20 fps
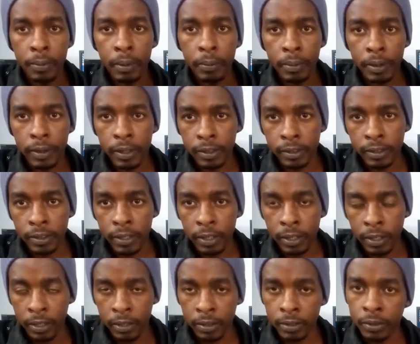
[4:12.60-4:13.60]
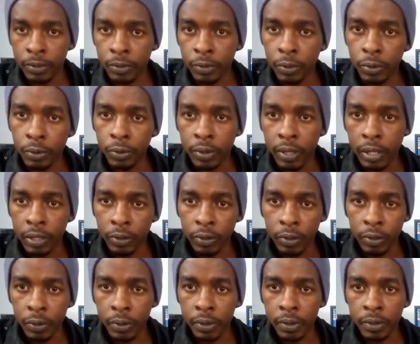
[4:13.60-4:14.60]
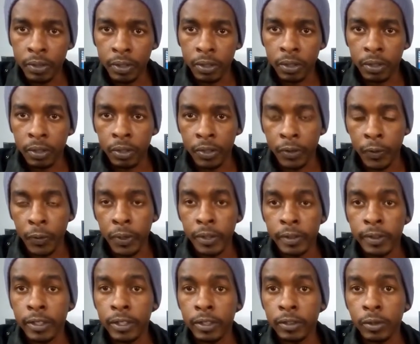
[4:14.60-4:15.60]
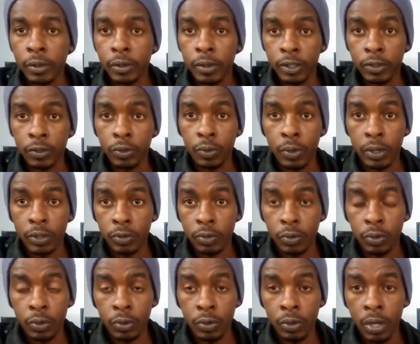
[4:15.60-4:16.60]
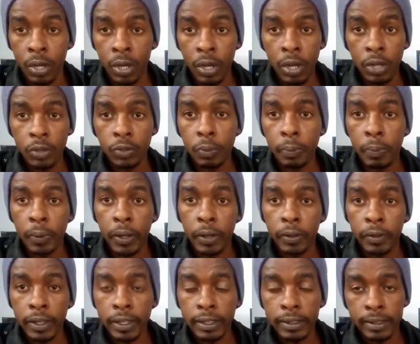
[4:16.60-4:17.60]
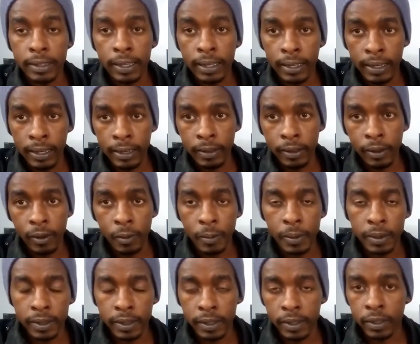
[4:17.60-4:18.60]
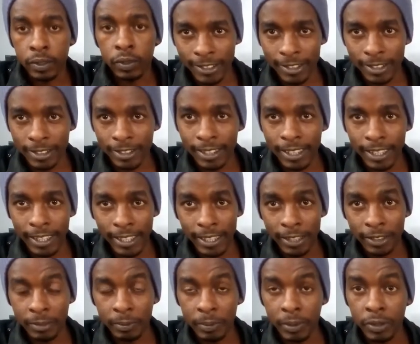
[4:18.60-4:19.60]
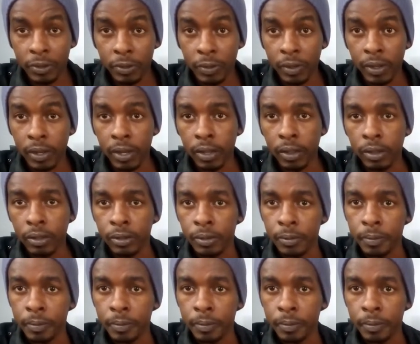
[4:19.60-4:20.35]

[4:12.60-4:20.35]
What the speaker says: that you can always request any song that you'd want to know to play on the guitar at the comment area. So guys, and let's meet on the other